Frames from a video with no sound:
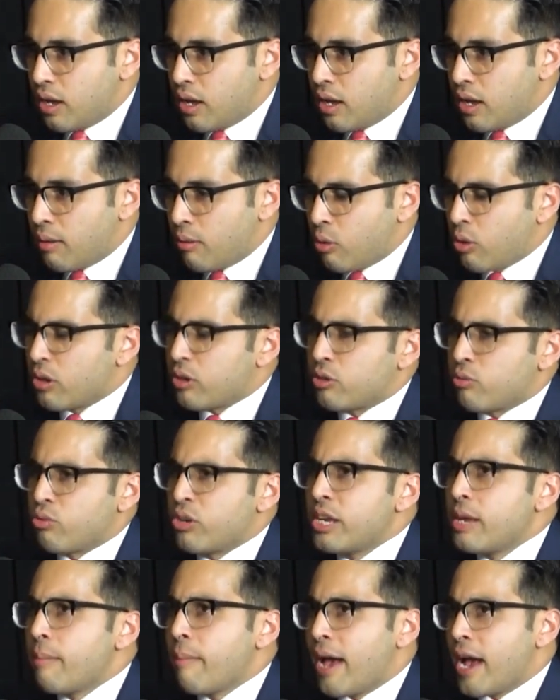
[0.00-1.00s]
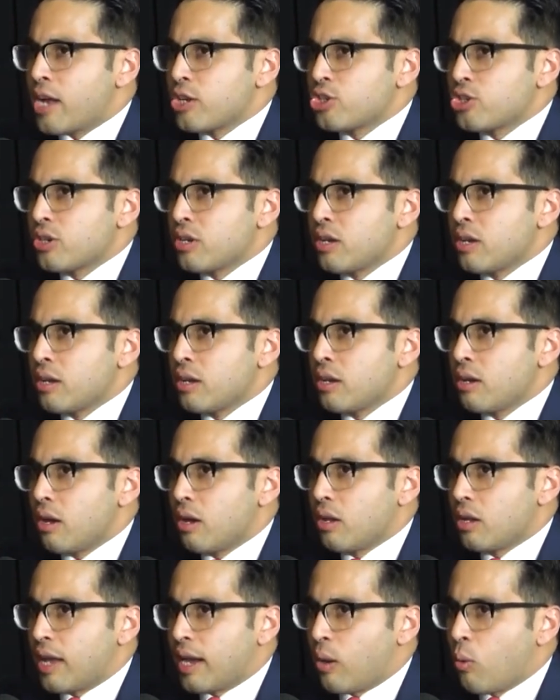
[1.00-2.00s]
or reimagining
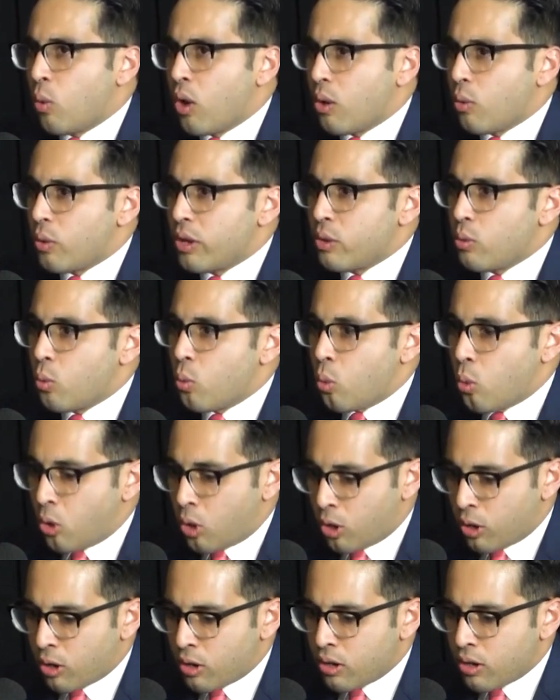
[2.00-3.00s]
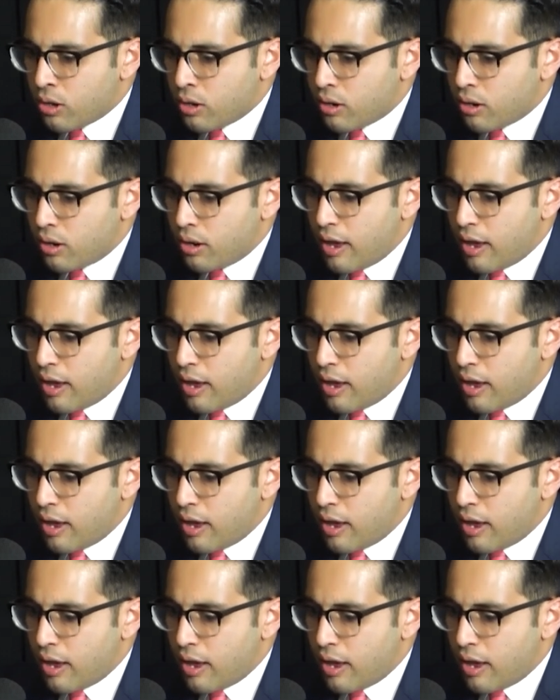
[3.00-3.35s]
like what we were